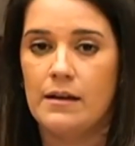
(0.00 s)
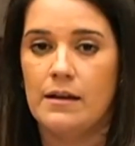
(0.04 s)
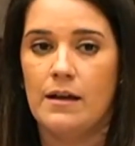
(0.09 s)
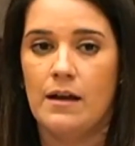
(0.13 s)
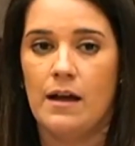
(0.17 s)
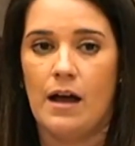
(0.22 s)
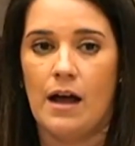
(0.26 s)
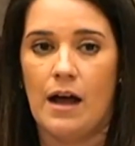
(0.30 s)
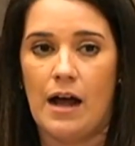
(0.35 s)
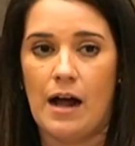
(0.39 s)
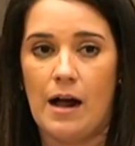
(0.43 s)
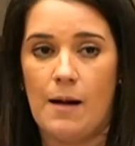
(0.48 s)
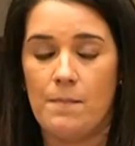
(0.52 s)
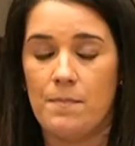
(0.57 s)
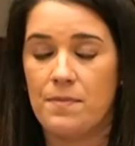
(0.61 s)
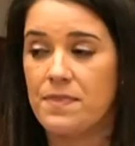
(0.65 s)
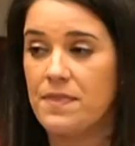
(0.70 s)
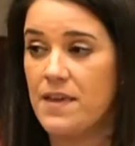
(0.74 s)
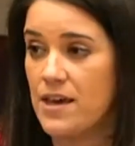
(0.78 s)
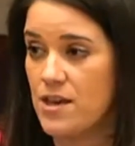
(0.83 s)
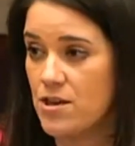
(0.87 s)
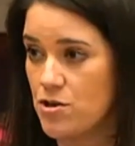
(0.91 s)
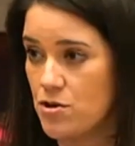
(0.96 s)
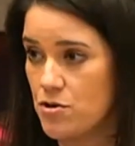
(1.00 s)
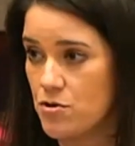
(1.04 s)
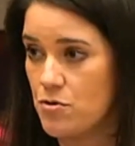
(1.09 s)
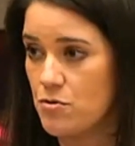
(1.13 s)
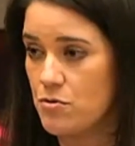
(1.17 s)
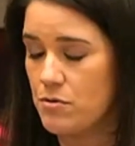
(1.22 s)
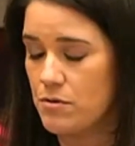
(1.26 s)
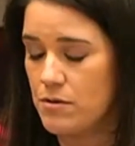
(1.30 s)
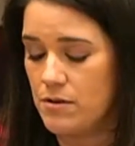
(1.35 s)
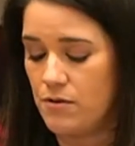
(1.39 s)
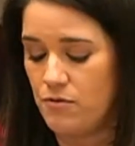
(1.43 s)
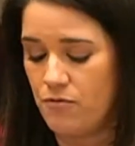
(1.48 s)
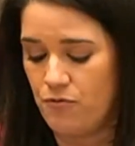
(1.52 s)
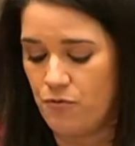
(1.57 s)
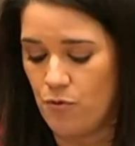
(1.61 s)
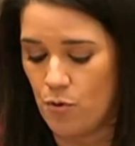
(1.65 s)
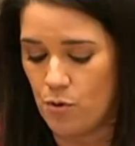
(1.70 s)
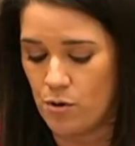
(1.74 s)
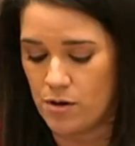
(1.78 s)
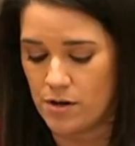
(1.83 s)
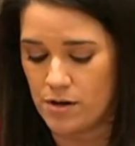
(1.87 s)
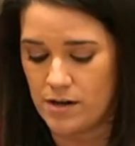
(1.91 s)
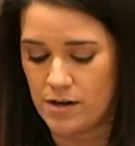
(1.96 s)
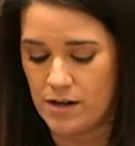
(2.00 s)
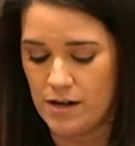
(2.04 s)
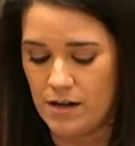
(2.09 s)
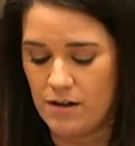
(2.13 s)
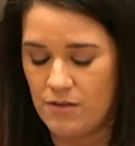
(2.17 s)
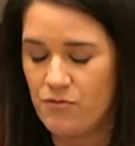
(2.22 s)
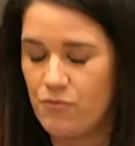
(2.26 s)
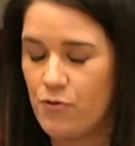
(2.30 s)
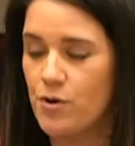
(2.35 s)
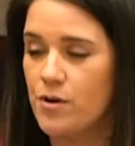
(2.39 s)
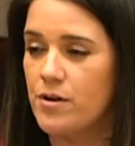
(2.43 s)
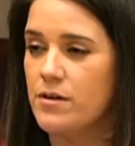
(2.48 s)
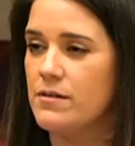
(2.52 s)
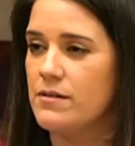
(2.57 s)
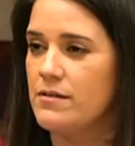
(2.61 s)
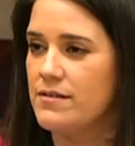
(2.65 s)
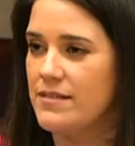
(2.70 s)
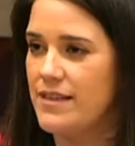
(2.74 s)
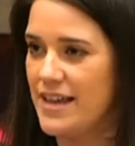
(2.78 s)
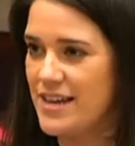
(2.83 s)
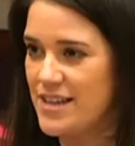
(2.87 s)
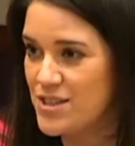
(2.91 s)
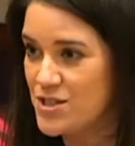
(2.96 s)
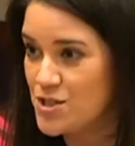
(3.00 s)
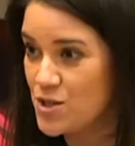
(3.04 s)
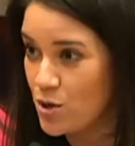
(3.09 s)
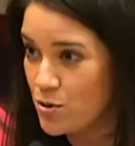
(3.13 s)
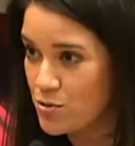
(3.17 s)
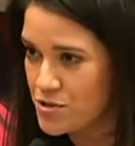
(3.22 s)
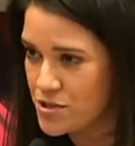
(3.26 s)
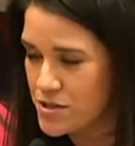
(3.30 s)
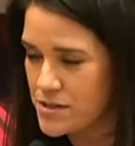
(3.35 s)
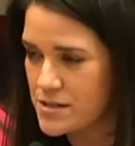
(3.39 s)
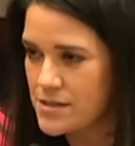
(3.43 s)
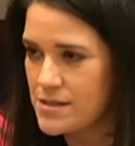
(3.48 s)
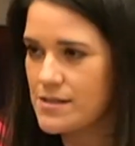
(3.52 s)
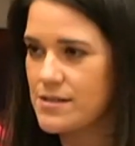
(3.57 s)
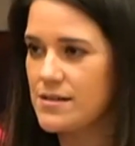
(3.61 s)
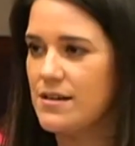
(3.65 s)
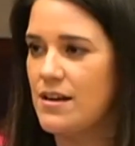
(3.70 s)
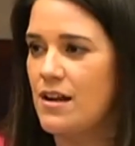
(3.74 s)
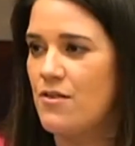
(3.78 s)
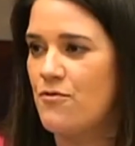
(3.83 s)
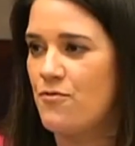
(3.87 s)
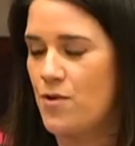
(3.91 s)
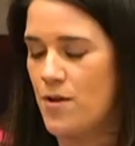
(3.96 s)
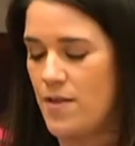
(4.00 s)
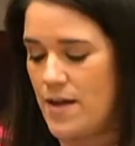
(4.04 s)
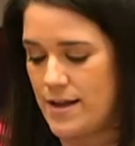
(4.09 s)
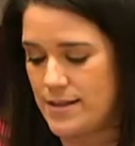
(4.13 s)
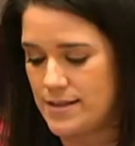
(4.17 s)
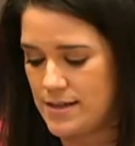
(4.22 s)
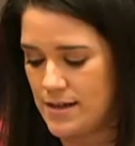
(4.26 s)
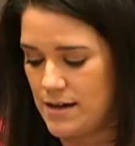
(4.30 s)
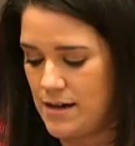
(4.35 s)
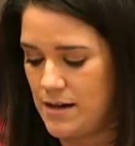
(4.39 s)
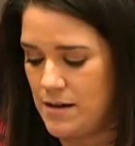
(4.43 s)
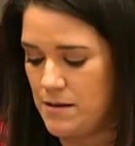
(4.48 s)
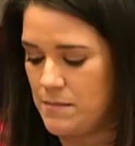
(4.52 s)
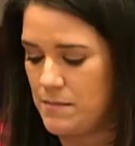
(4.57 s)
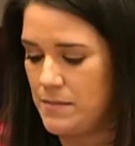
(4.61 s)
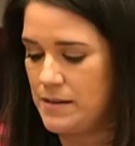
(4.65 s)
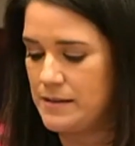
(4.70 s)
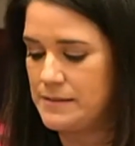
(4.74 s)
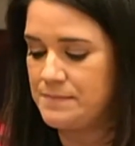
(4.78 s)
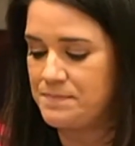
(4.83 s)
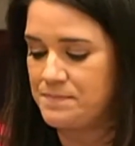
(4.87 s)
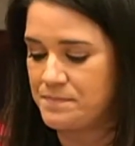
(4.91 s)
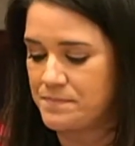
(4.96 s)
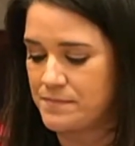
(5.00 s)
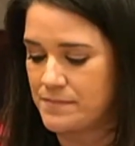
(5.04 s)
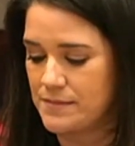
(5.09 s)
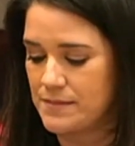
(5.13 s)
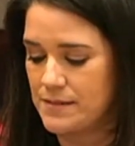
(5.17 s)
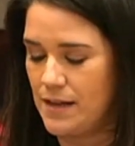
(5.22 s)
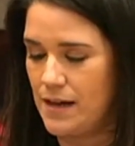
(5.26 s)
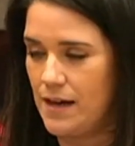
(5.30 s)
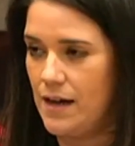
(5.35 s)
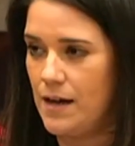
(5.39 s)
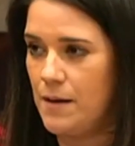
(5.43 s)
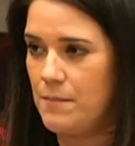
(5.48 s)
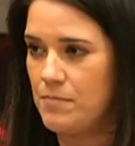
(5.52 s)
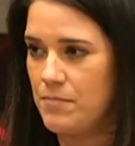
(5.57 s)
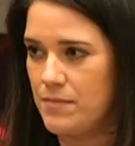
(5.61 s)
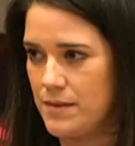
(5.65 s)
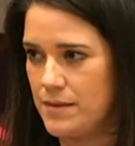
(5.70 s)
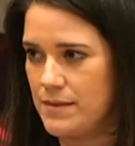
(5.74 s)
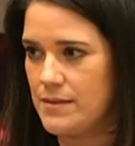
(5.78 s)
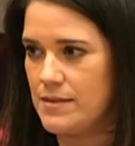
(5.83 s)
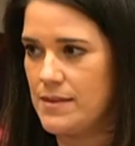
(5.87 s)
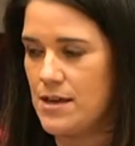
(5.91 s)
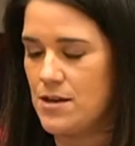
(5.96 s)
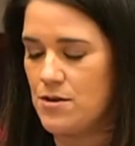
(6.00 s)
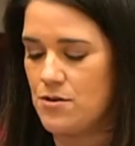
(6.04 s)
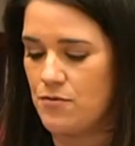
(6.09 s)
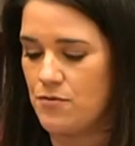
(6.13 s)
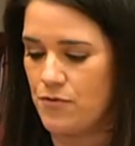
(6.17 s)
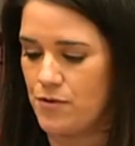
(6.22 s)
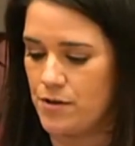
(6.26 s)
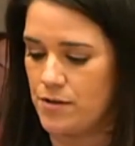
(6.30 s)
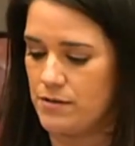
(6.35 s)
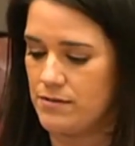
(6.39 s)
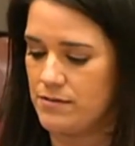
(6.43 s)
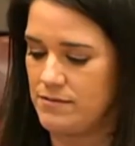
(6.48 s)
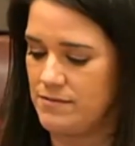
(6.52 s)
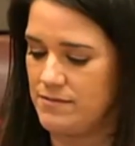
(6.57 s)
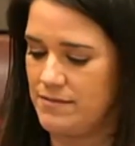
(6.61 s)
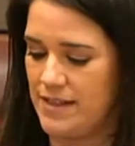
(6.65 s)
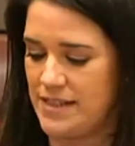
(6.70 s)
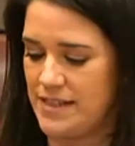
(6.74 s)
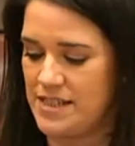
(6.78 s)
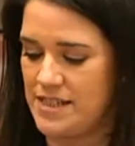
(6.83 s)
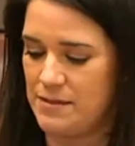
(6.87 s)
Thank you for that indulgence and for that time. Thank you for that time.